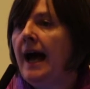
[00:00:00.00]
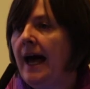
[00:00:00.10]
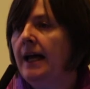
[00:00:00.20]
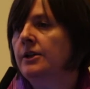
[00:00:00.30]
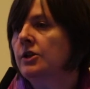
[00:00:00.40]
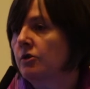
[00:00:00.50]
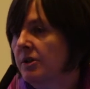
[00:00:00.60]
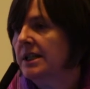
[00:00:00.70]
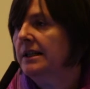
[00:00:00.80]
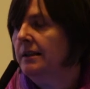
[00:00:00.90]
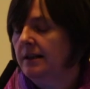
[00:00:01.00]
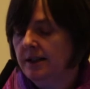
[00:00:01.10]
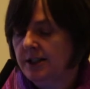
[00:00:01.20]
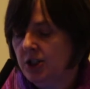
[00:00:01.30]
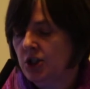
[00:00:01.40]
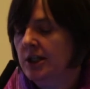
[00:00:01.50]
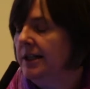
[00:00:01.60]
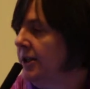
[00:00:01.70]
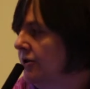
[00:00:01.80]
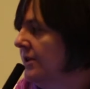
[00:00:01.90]
and critical
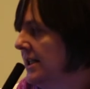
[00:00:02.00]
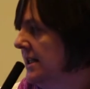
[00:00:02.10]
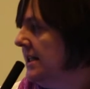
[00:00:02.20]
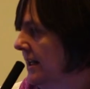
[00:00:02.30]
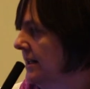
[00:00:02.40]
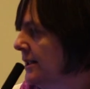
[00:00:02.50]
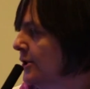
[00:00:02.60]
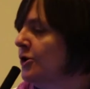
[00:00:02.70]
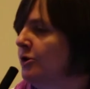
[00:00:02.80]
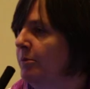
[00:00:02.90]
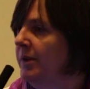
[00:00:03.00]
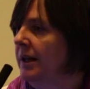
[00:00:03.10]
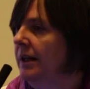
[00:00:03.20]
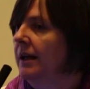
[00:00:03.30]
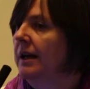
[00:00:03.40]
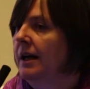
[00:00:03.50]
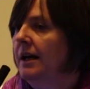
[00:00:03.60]
digital literacy skills to be